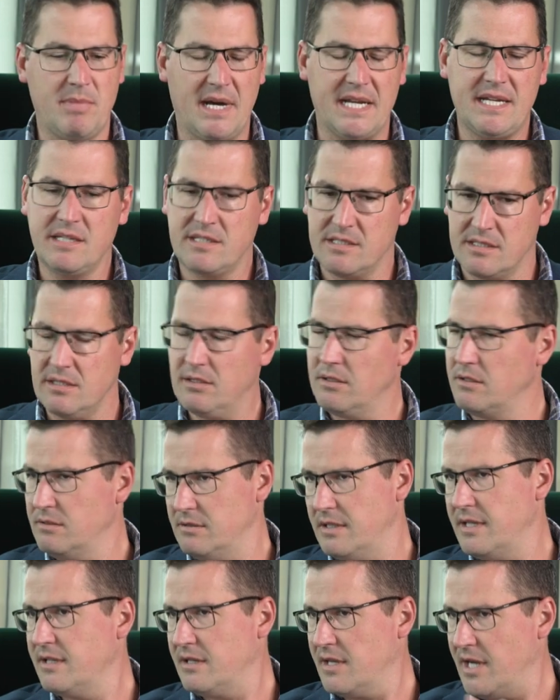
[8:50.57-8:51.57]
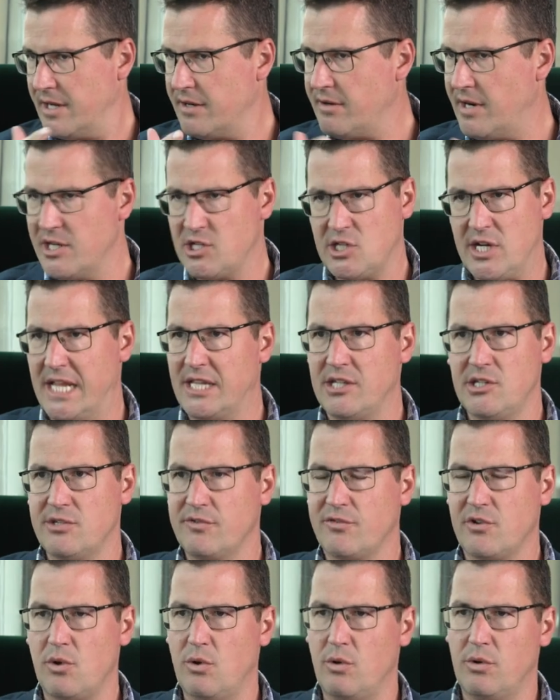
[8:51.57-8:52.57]
But it's still a, a great challenge,
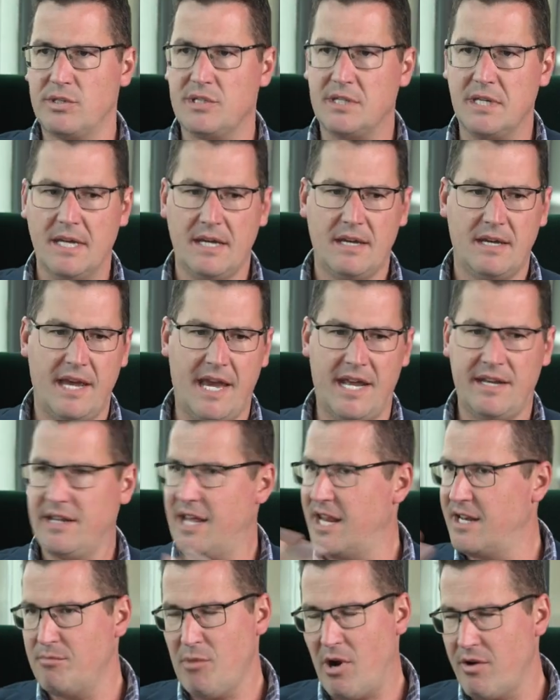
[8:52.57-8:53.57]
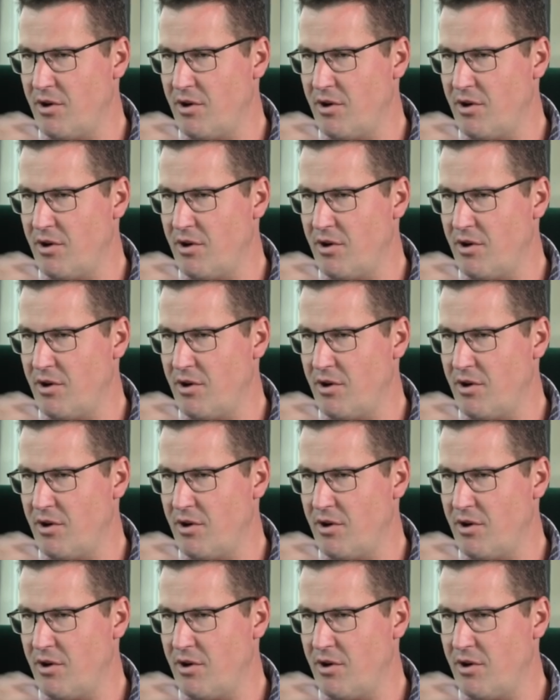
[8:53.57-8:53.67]
of course, and, and in my